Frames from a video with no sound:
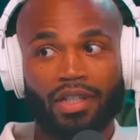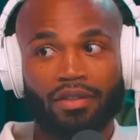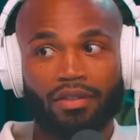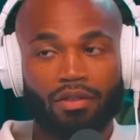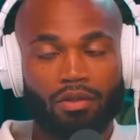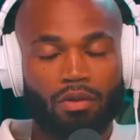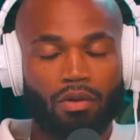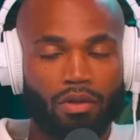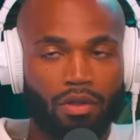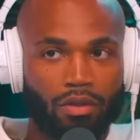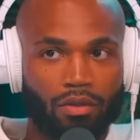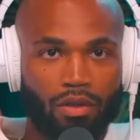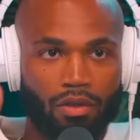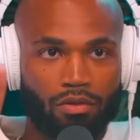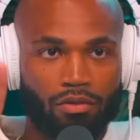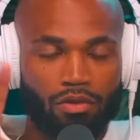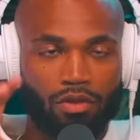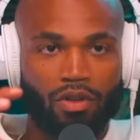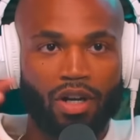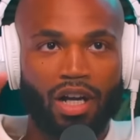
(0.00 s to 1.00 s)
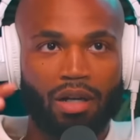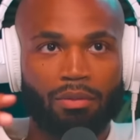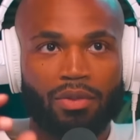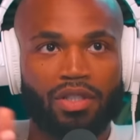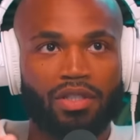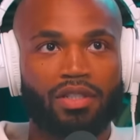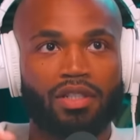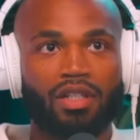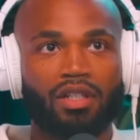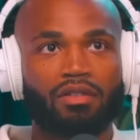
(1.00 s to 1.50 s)
like the quote unquote
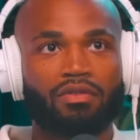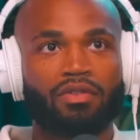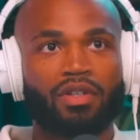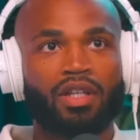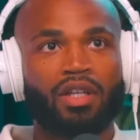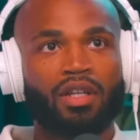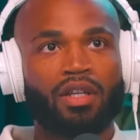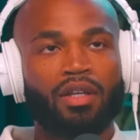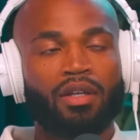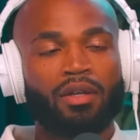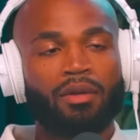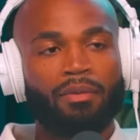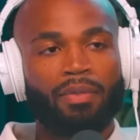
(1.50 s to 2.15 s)
drama stuff. Mm -hmm.